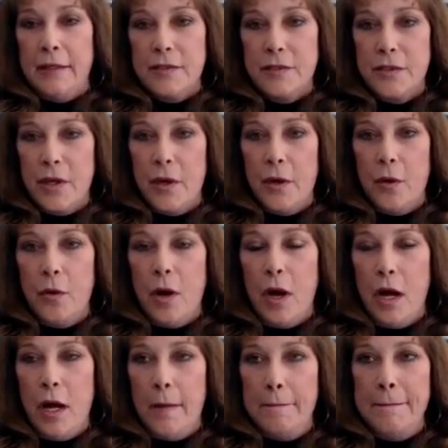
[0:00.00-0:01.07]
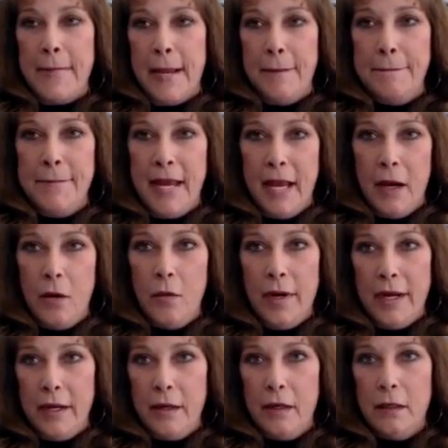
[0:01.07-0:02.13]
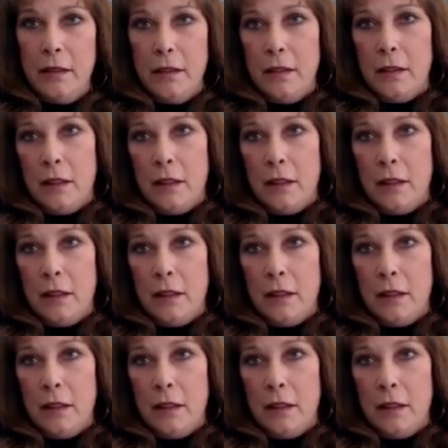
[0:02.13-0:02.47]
So malware